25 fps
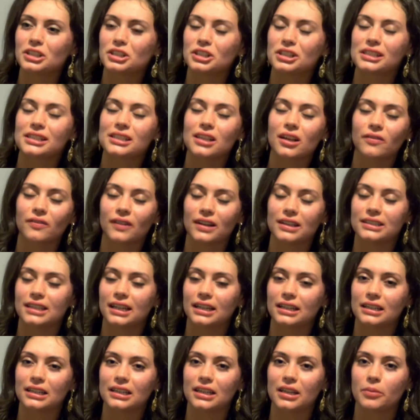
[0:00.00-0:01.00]
just
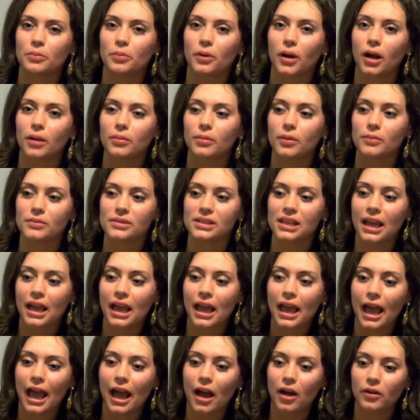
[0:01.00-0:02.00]
self-identity problems?
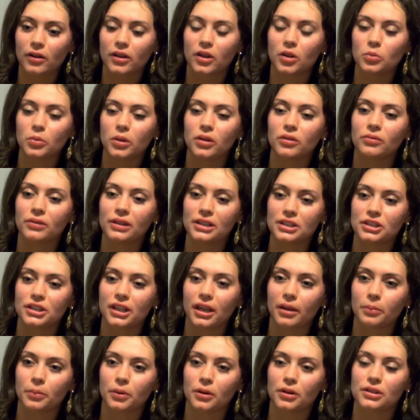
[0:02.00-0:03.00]
How can we reach
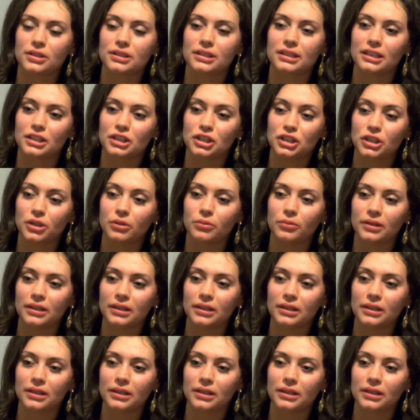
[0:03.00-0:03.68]
that person? Is she